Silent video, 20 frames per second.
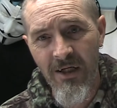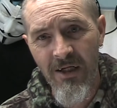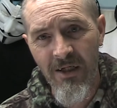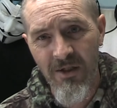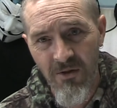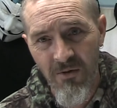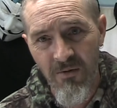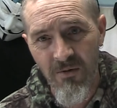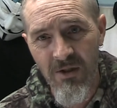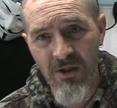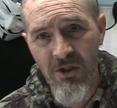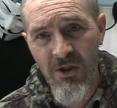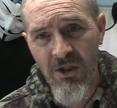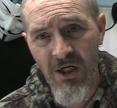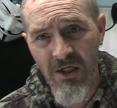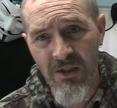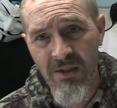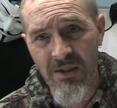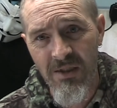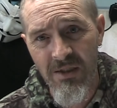ignorant
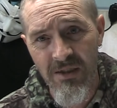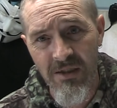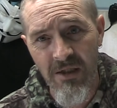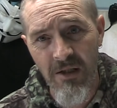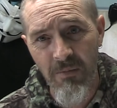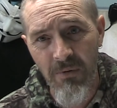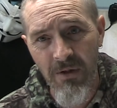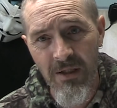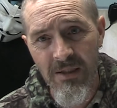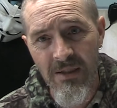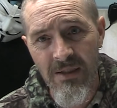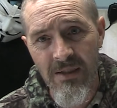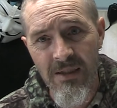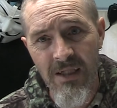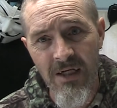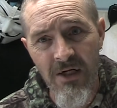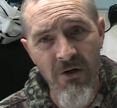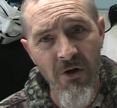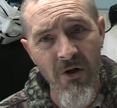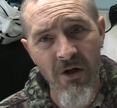justices of the peace
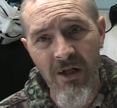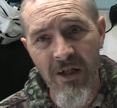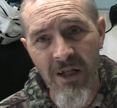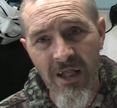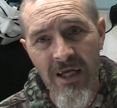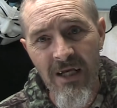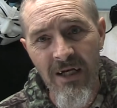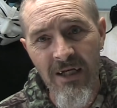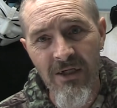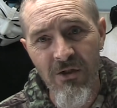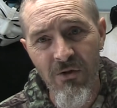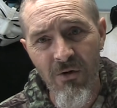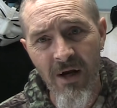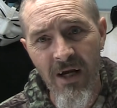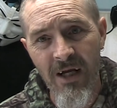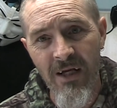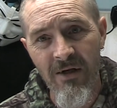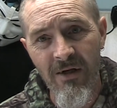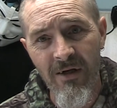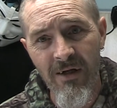that are not legally
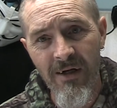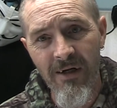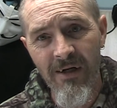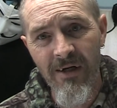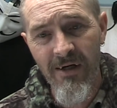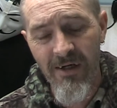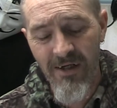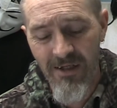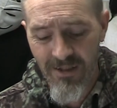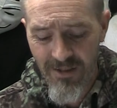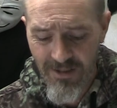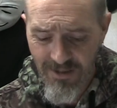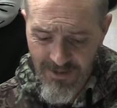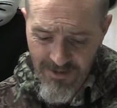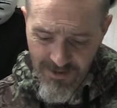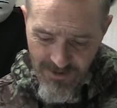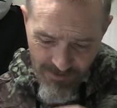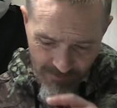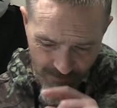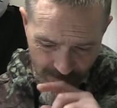trained.
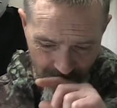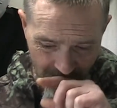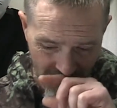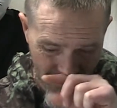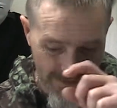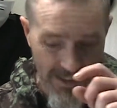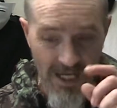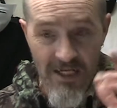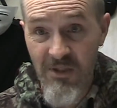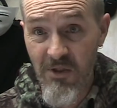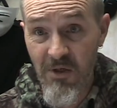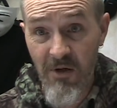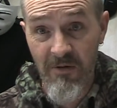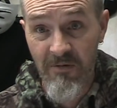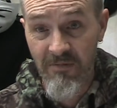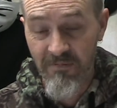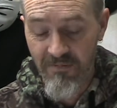But that's good,